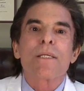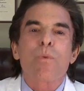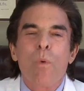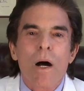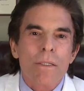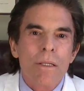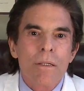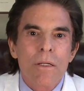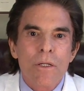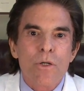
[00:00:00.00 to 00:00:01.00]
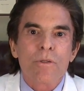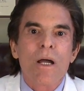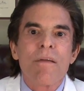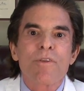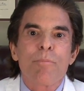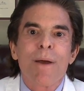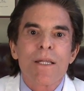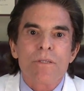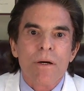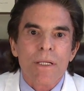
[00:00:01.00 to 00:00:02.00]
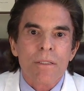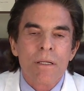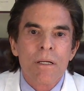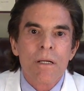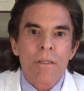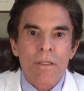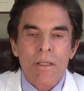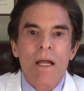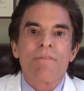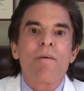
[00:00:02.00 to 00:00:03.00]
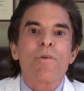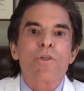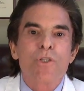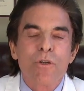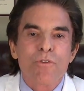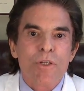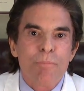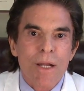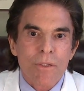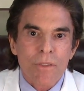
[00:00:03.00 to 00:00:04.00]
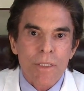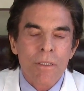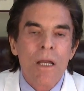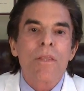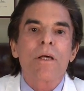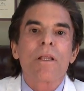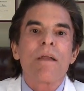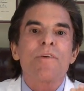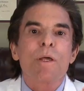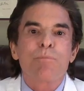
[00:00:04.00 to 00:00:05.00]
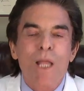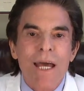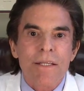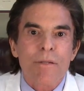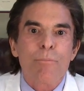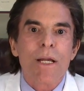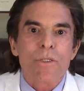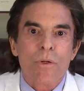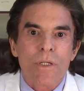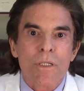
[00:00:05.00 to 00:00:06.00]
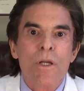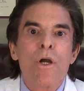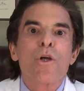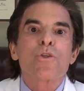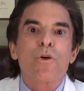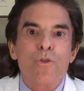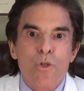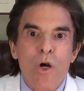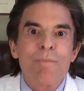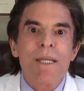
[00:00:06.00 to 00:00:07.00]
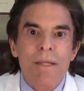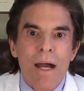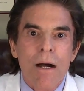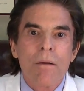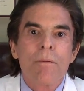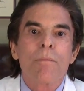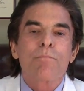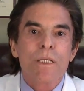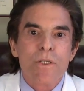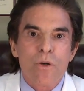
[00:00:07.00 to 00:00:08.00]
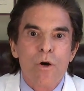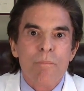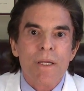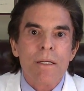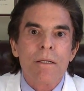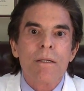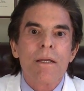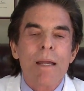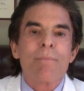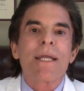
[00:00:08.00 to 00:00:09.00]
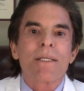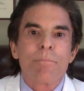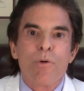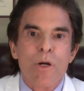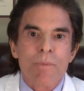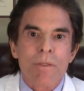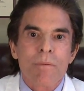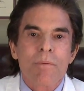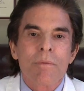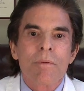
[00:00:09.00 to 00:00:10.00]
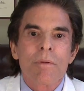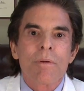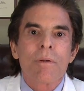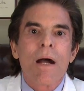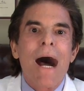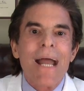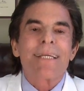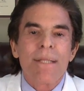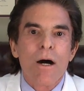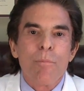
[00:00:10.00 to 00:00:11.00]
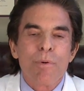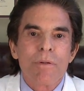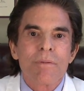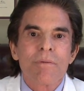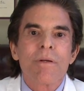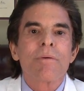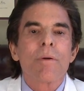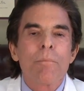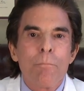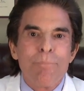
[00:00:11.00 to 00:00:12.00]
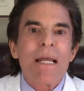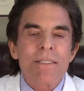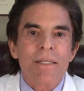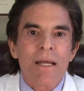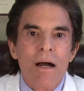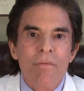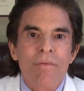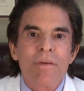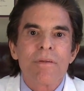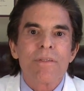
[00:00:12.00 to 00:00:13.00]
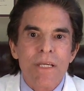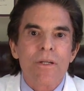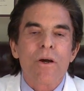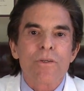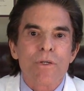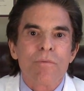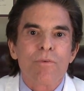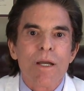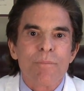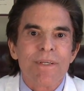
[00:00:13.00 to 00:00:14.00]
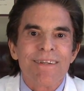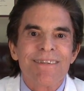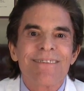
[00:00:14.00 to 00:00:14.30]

guess what? Your life depends on it. The life of your children depends on it. The life of the planet depends on it. So join me now. Please call me and make an appointment. I can help. Best in Health, Dean R. Sober, MD.